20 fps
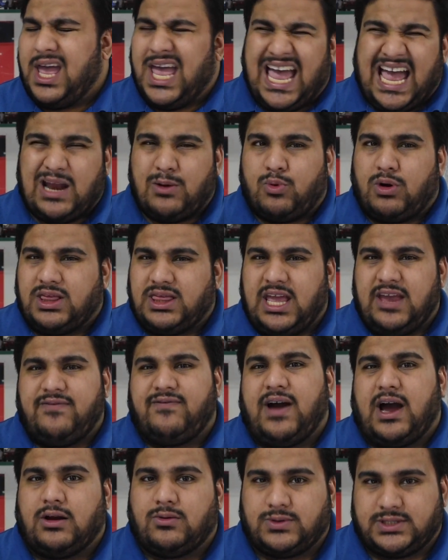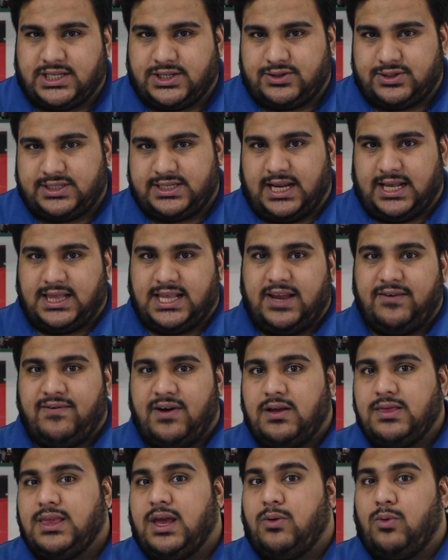And what they found was interesting. They
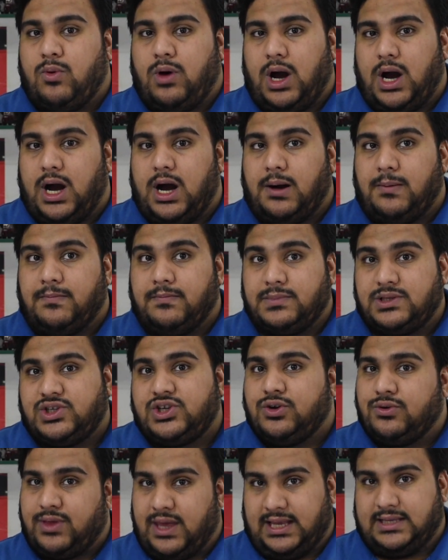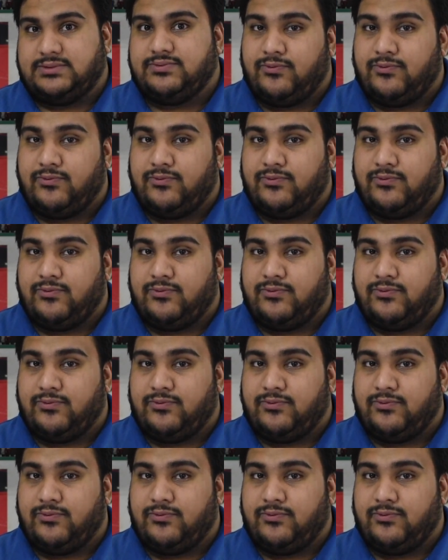found that two things.